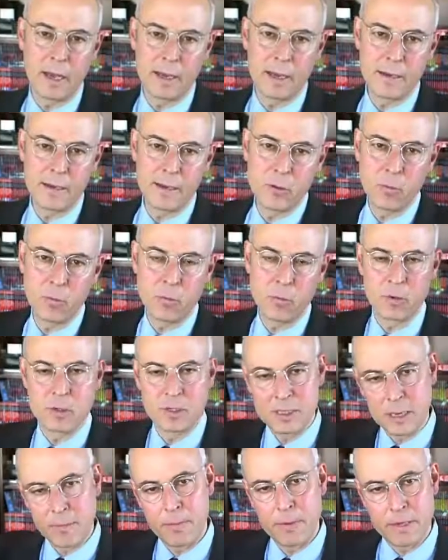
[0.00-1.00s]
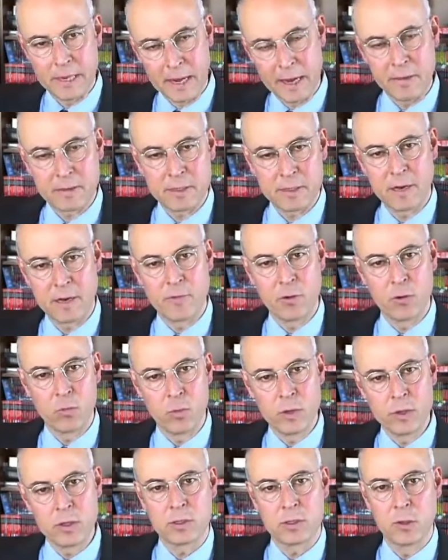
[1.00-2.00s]
know that we're stepping outside of your
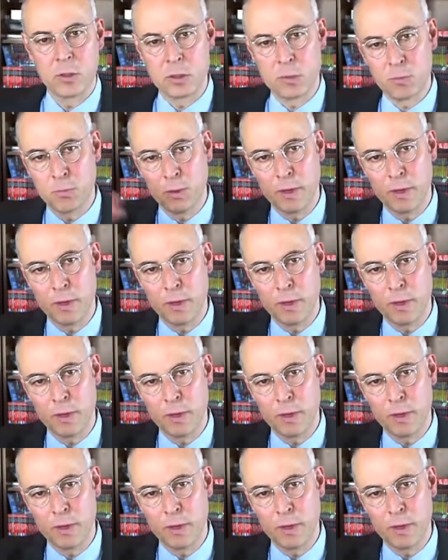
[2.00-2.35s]
research,